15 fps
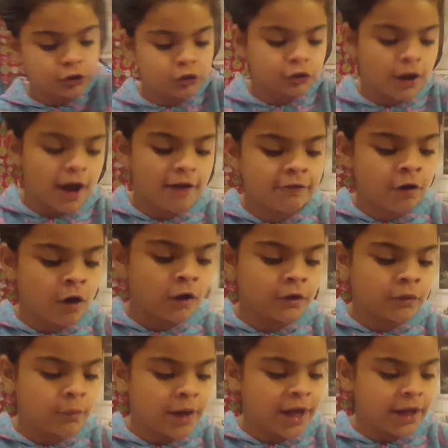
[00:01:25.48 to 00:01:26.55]
drive
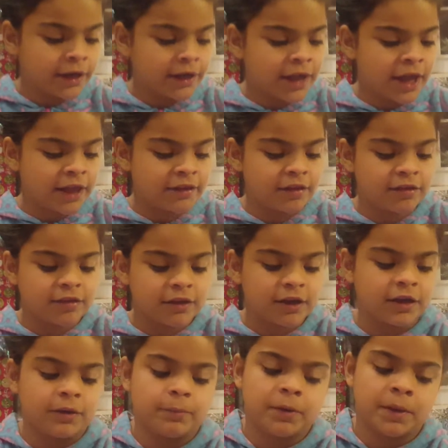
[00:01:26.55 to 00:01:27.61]
all the way to Kansas
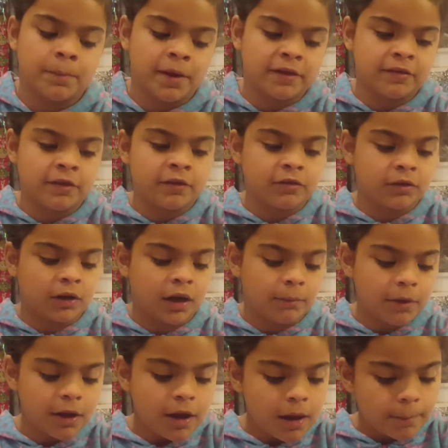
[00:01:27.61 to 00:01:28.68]
City to pick my sister
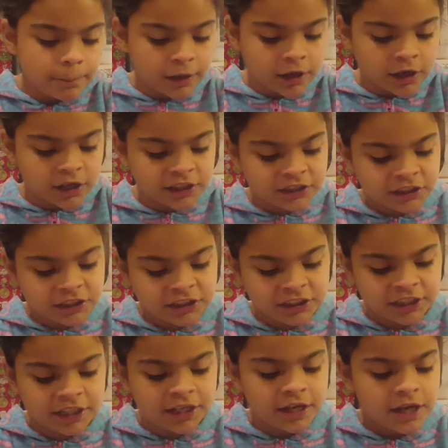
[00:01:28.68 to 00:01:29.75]
up because
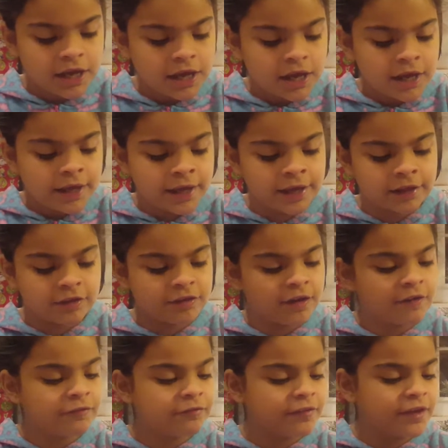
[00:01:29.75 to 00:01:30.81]
she hit
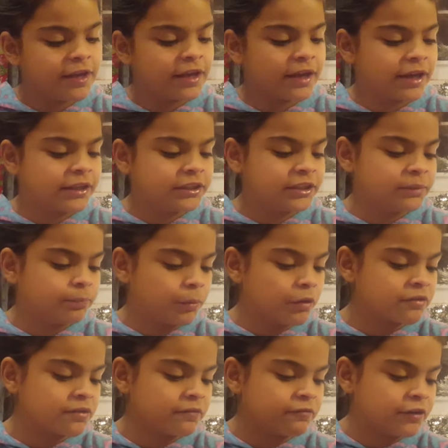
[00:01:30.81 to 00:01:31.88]
something and she
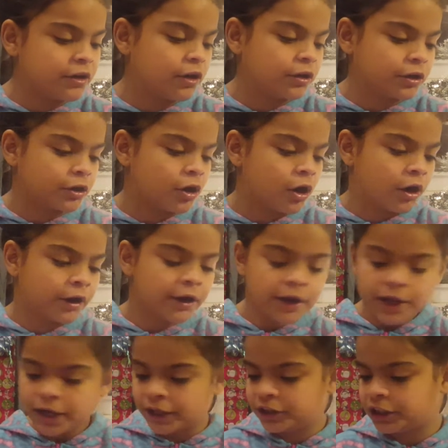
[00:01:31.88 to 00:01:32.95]
broke something on her car
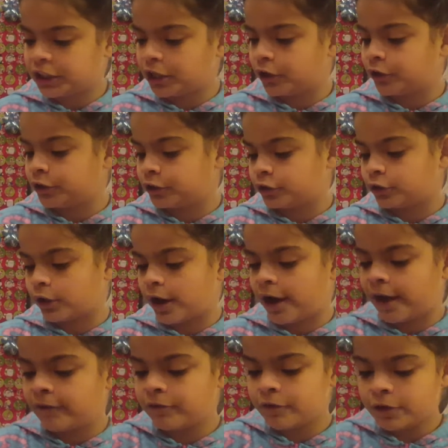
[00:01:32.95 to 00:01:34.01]
and she couldn't
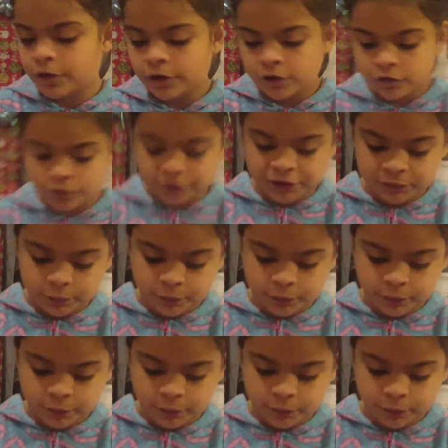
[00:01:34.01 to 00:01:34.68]
drive. So she